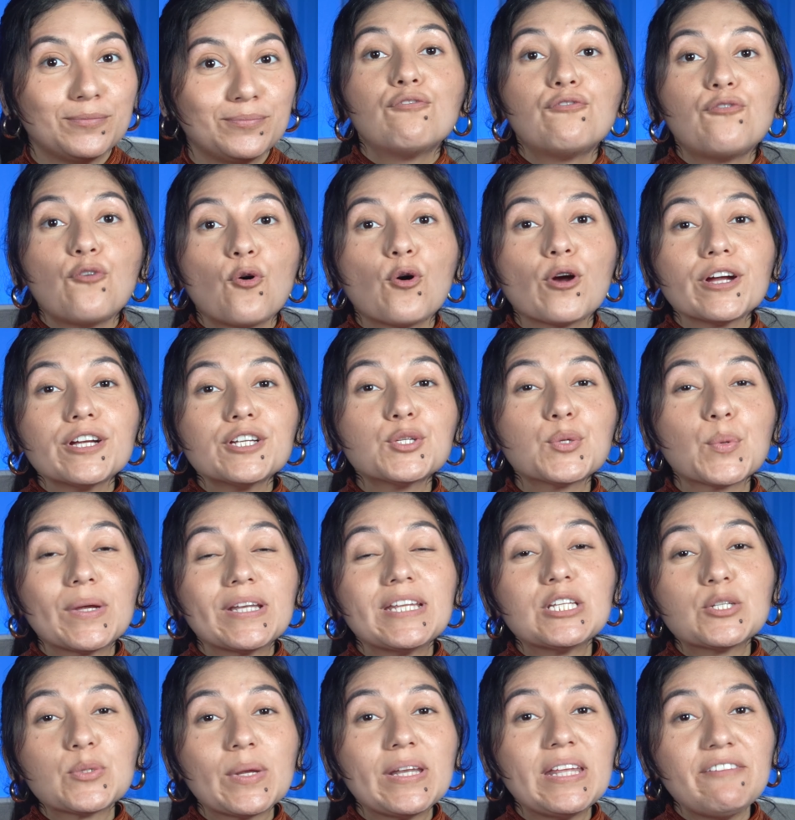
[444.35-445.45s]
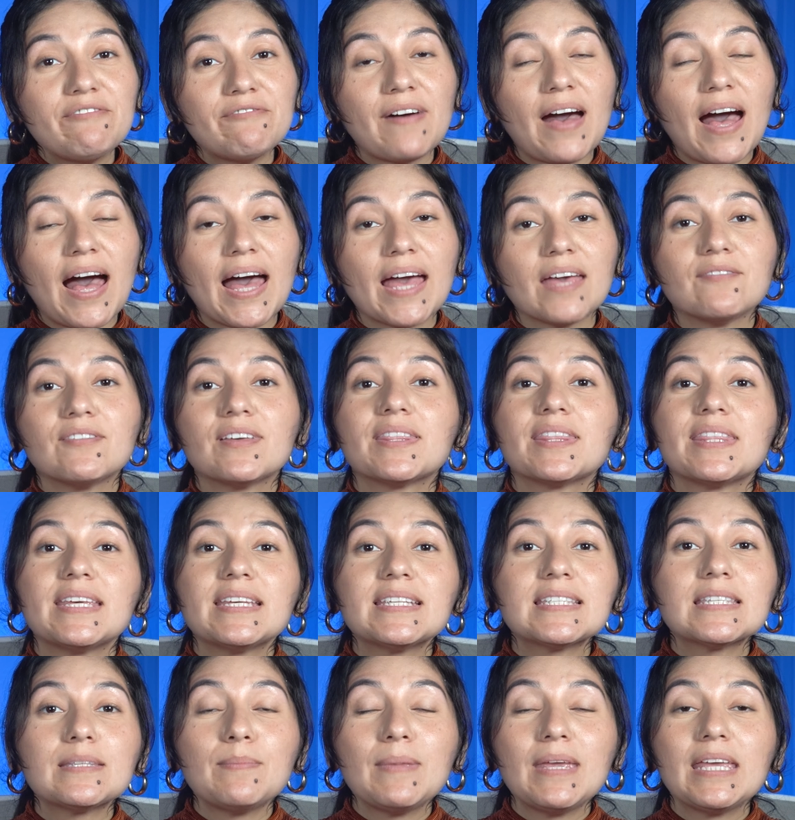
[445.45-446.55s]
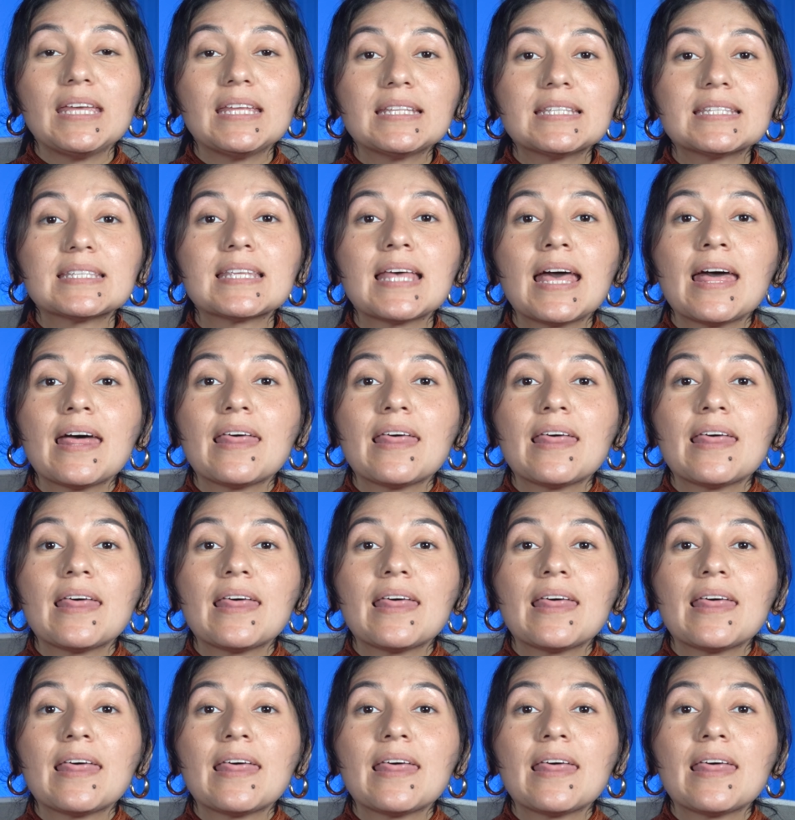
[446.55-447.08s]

For 2025, this means